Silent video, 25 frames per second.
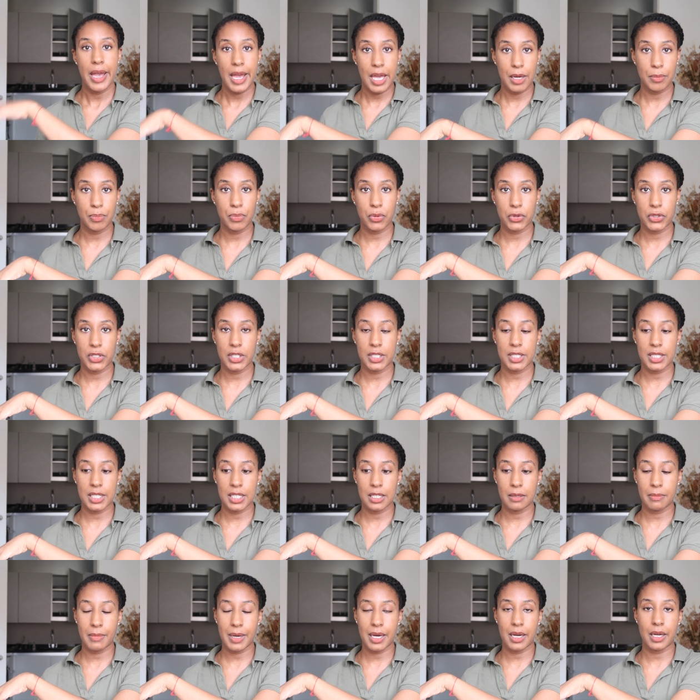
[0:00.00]
and put it
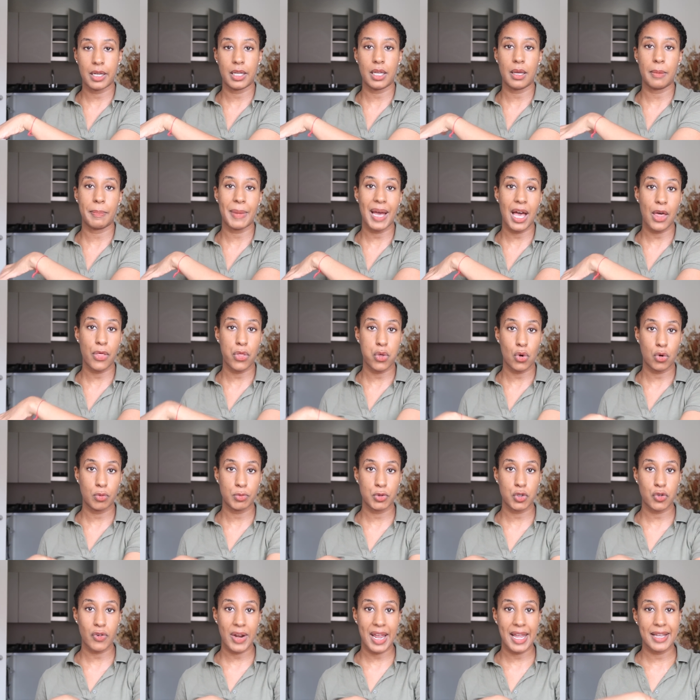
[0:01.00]
in my
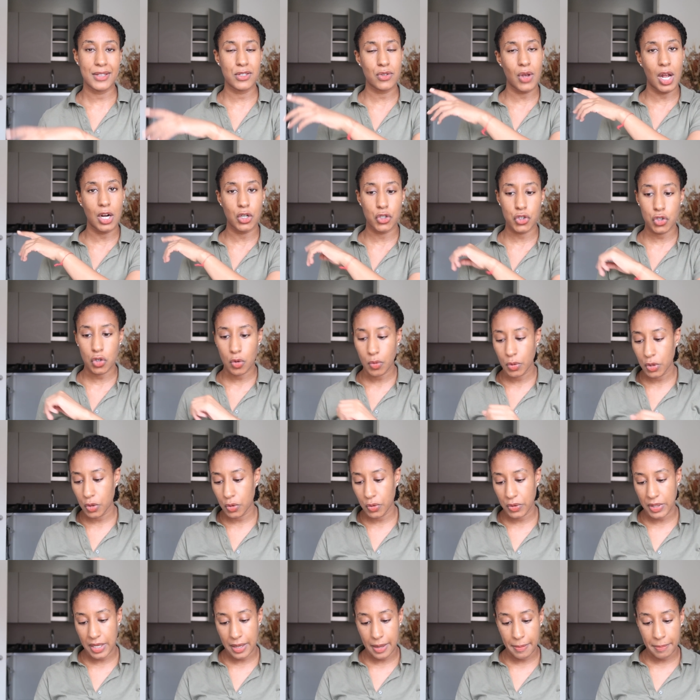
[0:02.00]
bathroom tray. So I'll show
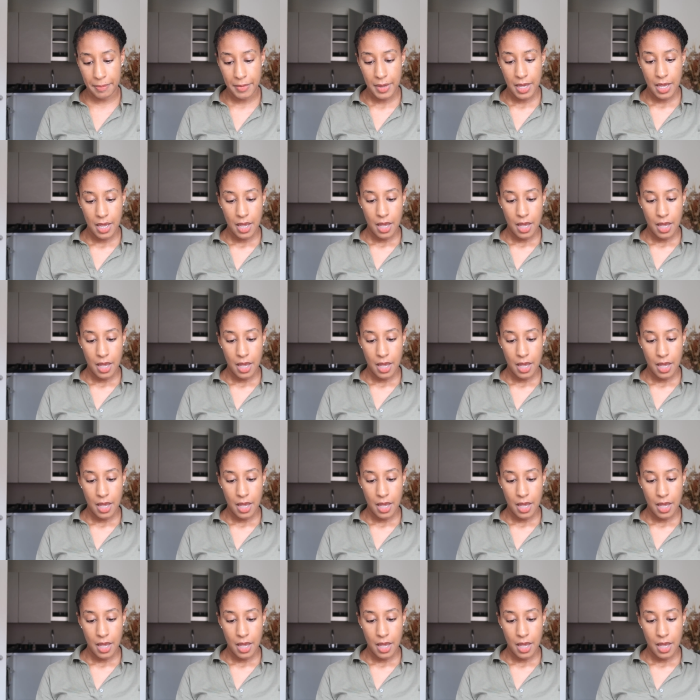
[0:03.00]
you them